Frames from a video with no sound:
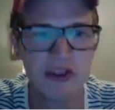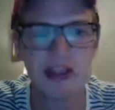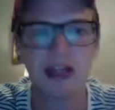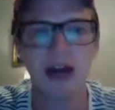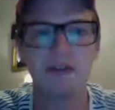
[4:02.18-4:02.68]

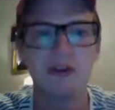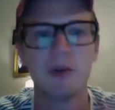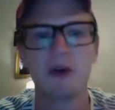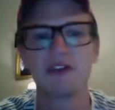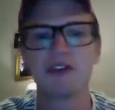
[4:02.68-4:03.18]
And
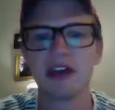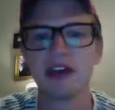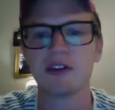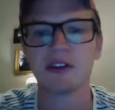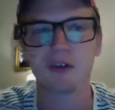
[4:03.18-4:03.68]
everyone's like
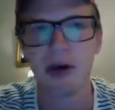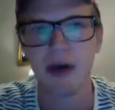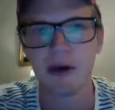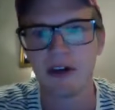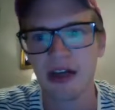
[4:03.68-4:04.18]
there's
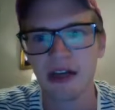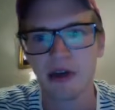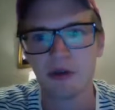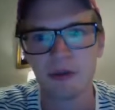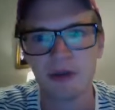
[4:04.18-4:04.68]
about
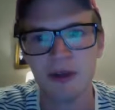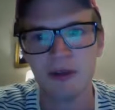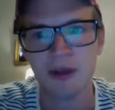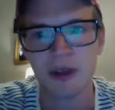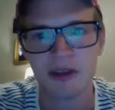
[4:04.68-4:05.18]
900
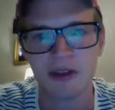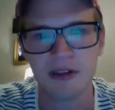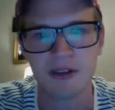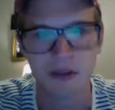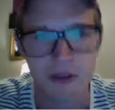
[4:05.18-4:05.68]
people on
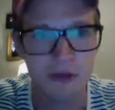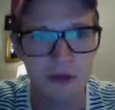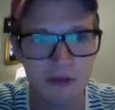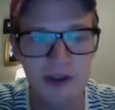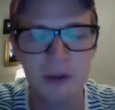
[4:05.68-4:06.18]
this
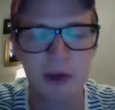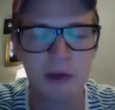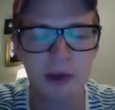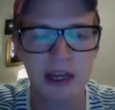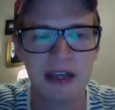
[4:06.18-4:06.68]
Facebook
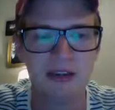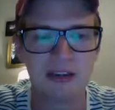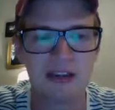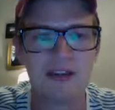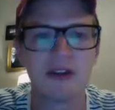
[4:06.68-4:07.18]
page
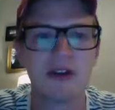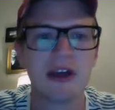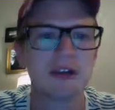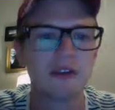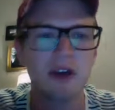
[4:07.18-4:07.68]
and so like
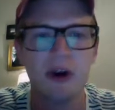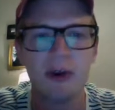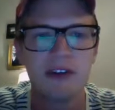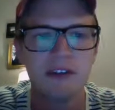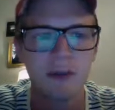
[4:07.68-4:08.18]
there's
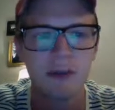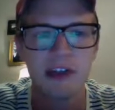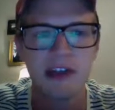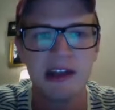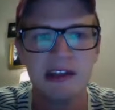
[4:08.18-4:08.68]
always
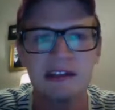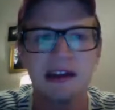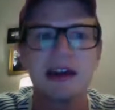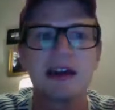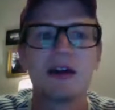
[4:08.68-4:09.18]
someone that's
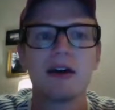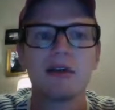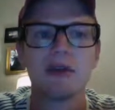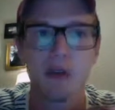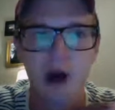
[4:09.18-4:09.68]
like
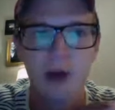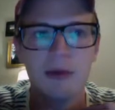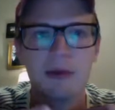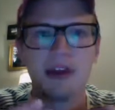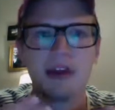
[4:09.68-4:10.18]

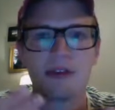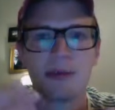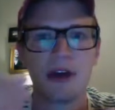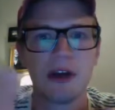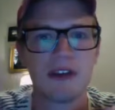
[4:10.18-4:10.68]
probably
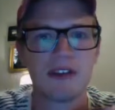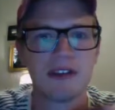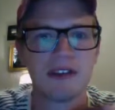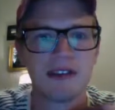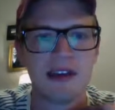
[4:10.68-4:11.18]
experienced
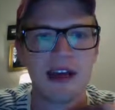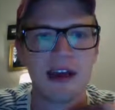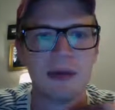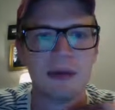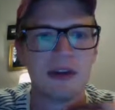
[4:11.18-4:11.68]
the
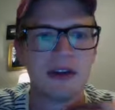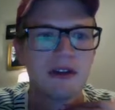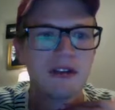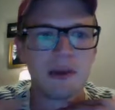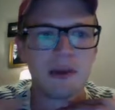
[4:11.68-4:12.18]
same
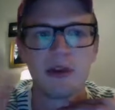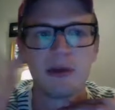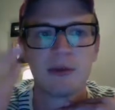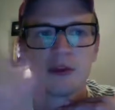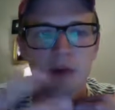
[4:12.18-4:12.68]

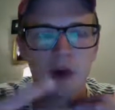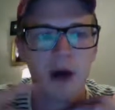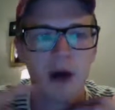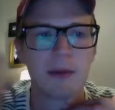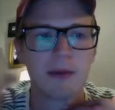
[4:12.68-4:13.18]
symptoms or
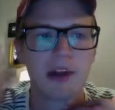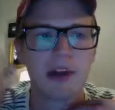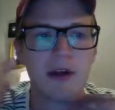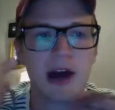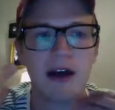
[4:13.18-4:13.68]
problems that
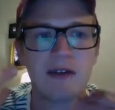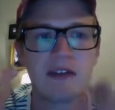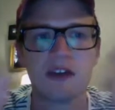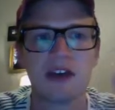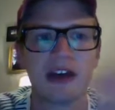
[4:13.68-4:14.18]
you have.
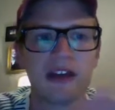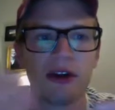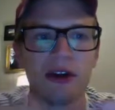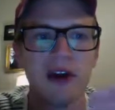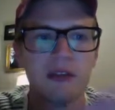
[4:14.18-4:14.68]
So like
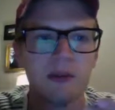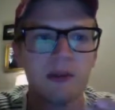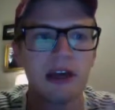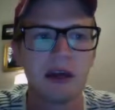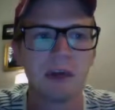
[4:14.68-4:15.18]
they'll have some
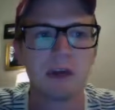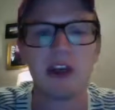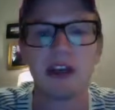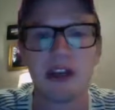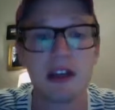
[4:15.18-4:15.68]
like
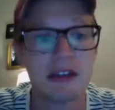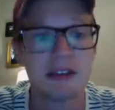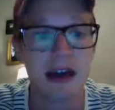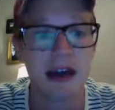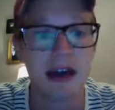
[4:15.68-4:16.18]
input and
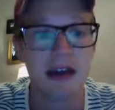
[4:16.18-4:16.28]
insight.